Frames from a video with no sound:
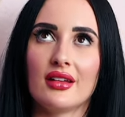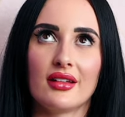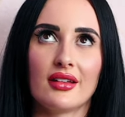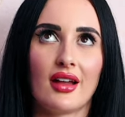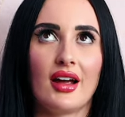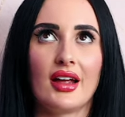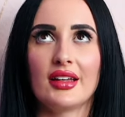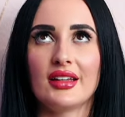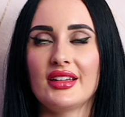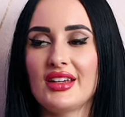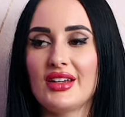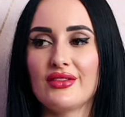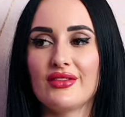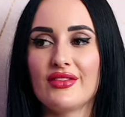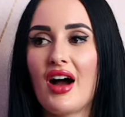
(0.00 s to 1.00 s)

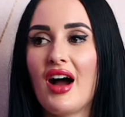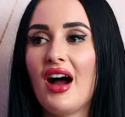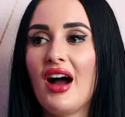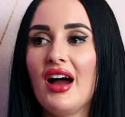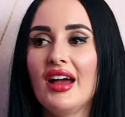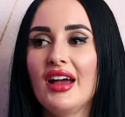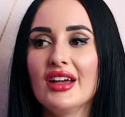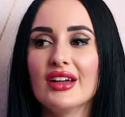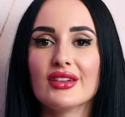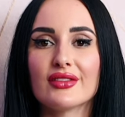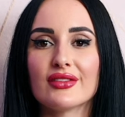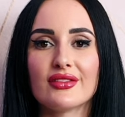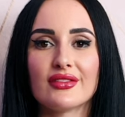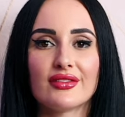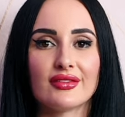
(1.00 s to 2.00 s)

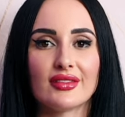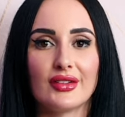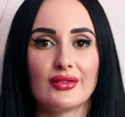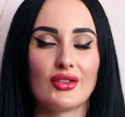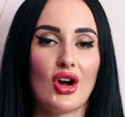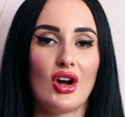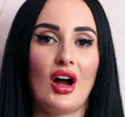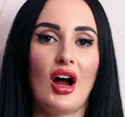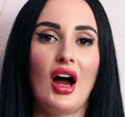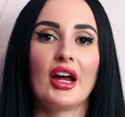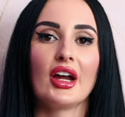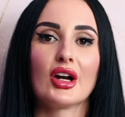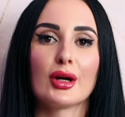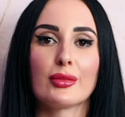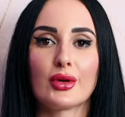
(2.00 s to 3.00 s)
95 if not
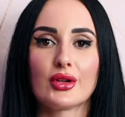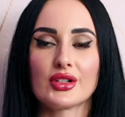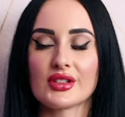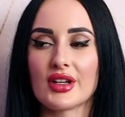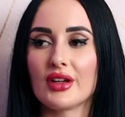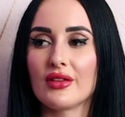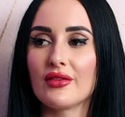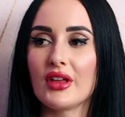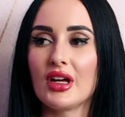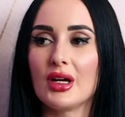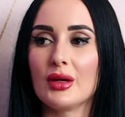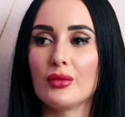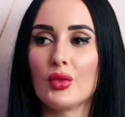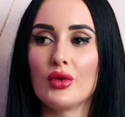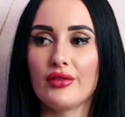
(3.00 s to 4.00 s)
higher percent of
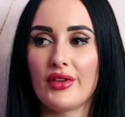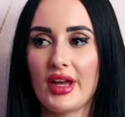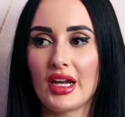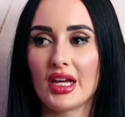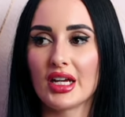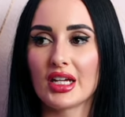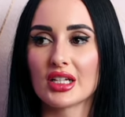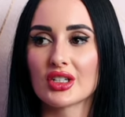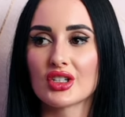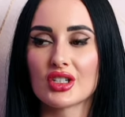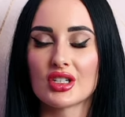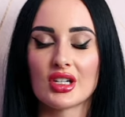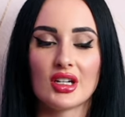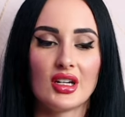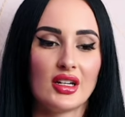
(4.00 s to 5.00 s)
them will vanish